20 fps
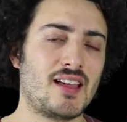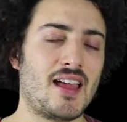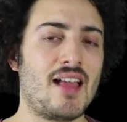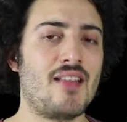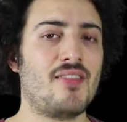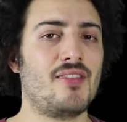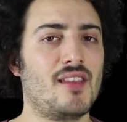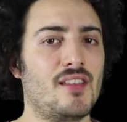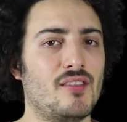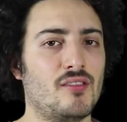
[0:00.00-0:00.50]

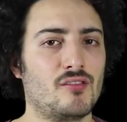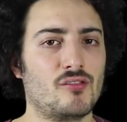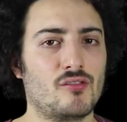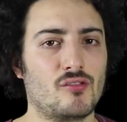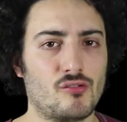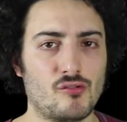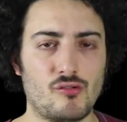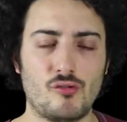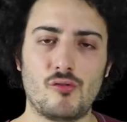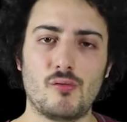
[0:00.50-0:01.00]
and then
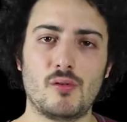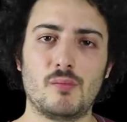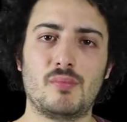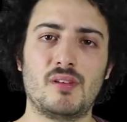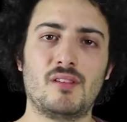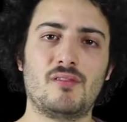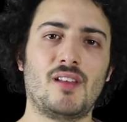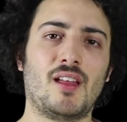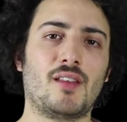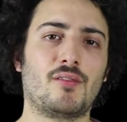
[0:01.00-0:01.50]
to the
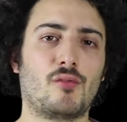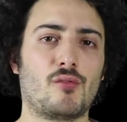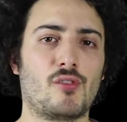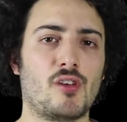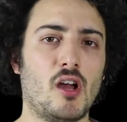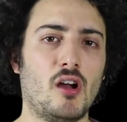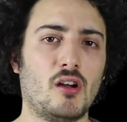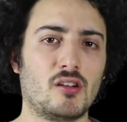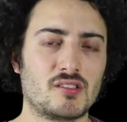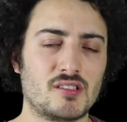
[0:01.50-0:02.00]
B flat for
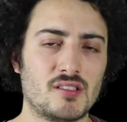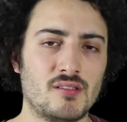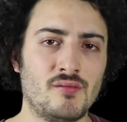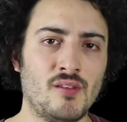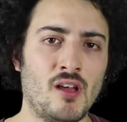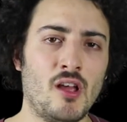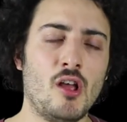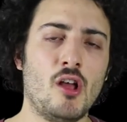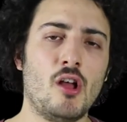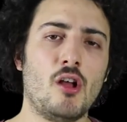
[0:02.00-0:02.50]
the octave,